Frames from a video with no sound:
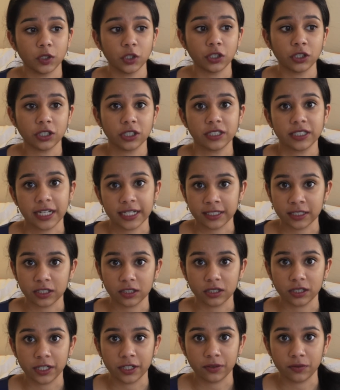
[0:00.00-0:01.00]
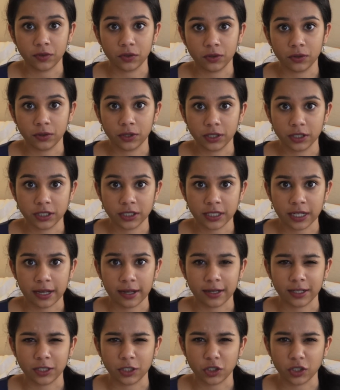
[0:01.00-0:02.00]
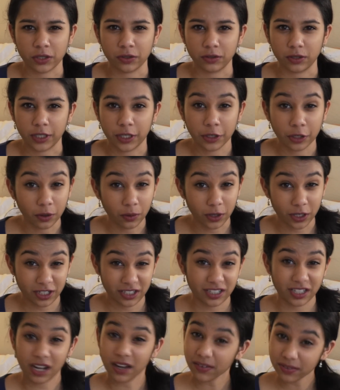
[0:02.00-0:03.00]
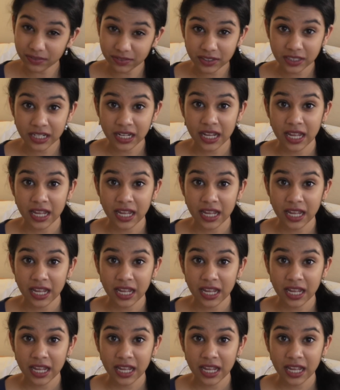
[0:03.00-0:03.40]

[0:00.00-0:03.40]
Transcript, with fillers: good technical interviewers and generally know our stuff.